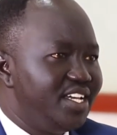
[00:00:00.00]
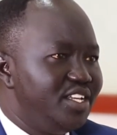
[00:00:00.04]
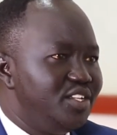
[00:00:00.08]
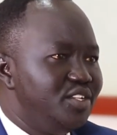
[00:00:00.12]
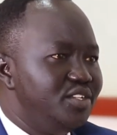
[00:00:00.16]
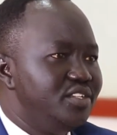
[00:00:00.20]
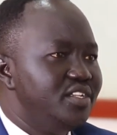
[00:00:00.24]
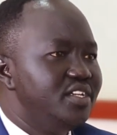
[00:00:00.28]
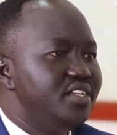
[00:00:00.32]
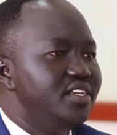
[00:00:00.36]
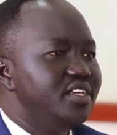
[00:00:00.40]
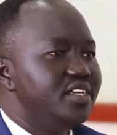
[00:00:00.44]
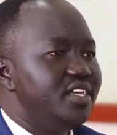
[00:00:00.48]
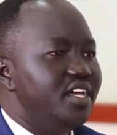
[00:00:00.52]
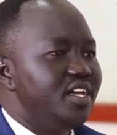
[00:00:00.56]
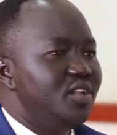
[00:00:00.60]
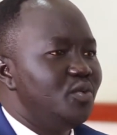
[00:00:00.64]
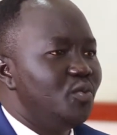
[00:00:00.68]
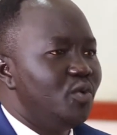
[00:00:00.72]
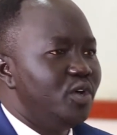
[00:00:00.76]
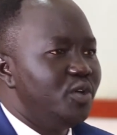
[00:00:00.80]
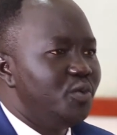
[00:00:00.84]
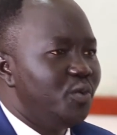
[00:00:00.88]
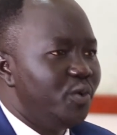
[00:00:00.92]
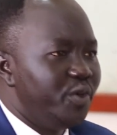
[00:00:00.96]

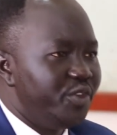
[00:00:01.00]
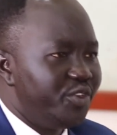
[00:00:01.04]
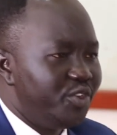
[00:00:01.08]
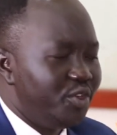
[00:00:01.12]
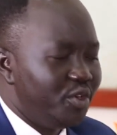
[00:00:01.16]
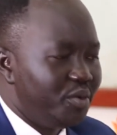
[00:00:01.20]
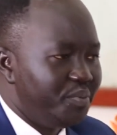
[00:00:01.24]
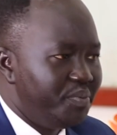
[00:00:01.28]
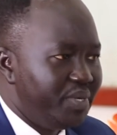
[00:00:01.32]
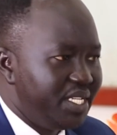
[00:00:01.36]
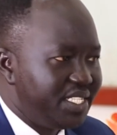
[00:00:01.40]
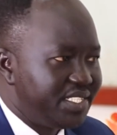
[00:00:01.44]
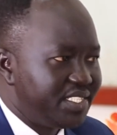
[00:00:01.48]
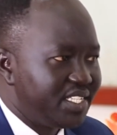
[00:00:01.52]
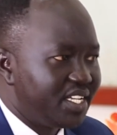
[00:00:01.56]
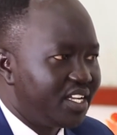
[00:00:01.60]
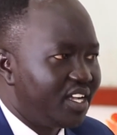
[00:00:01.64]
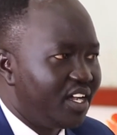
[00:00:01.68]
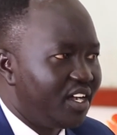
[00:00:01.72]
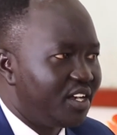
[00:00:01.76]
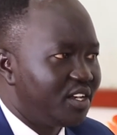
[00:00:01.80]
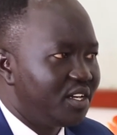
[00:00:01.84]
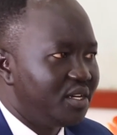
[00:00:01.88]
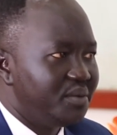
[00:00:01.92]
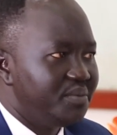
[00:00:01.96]
and what was your
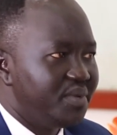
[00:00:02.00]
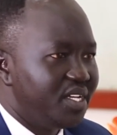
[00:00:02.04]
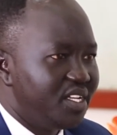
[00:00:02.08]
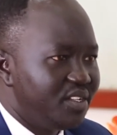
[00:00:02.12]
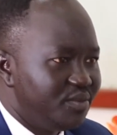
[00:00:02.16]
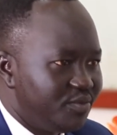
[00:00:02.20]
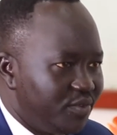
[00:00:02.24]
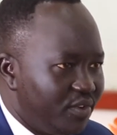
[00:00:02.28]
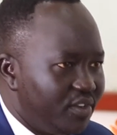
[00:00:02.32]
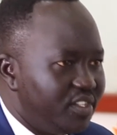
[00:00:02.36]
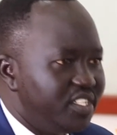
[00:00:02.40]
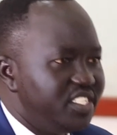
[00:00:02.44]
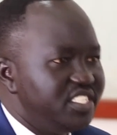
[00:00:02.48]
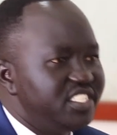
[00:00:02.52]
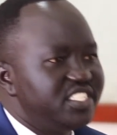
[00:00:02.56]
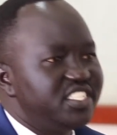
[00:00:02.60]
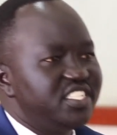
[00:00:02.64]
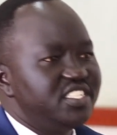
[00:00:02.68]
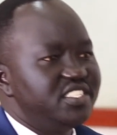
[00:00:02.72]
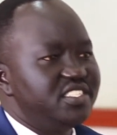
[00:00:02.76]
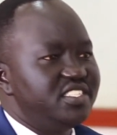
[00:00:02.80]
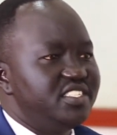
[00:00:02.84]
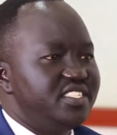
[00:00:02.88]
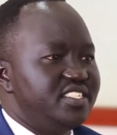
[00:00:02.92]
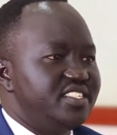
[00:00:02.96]
basic argument for
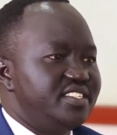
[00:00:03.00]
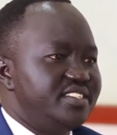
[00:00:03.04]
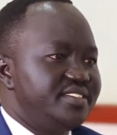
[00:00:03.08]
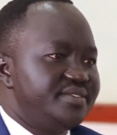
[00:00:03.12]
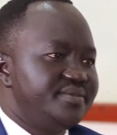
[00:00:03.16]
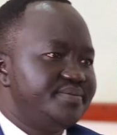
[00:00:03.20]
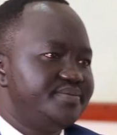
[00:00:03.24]
insisting?